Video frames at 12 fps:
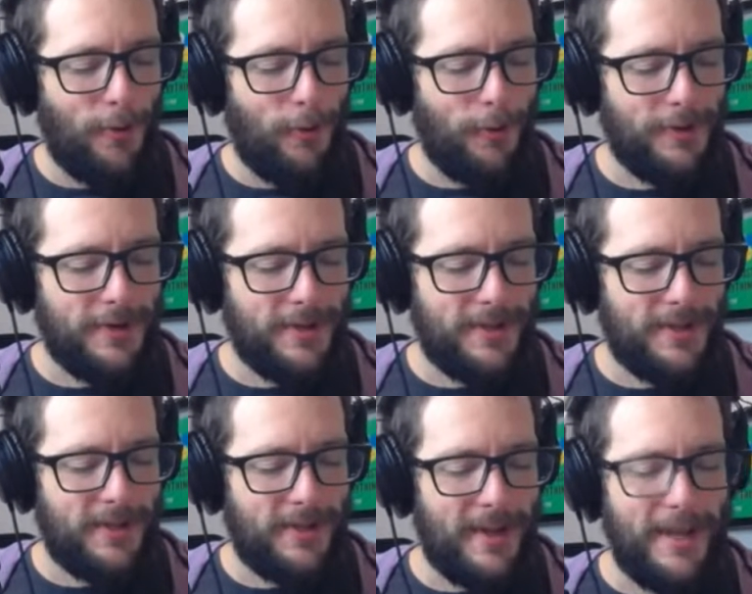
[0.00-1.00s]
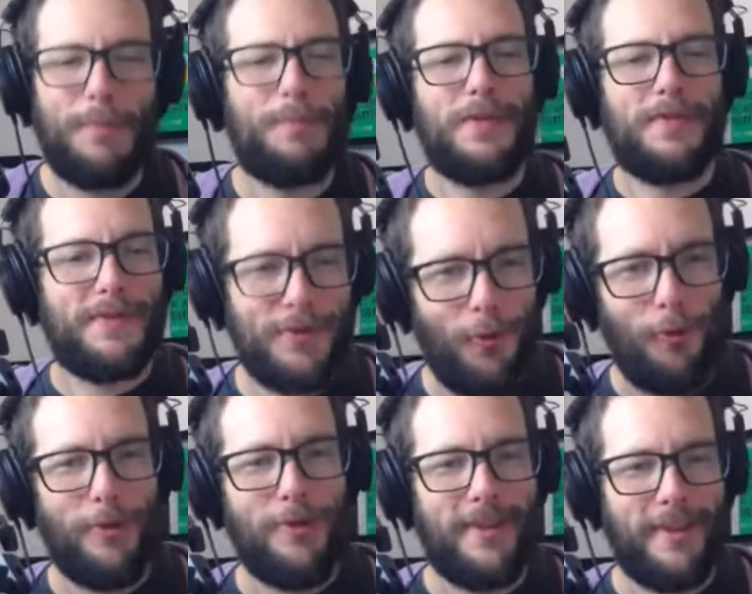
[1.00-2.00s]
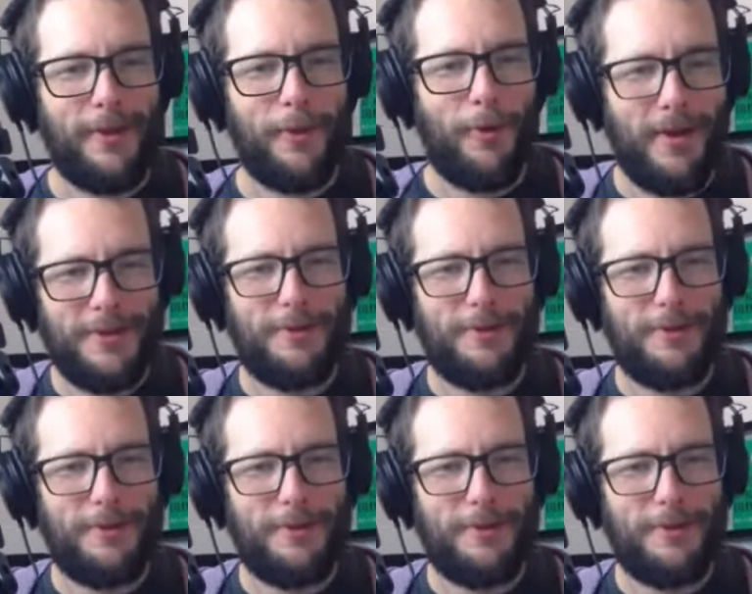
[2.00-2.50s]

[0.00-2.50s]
or just the heaps of scorn that they throw on.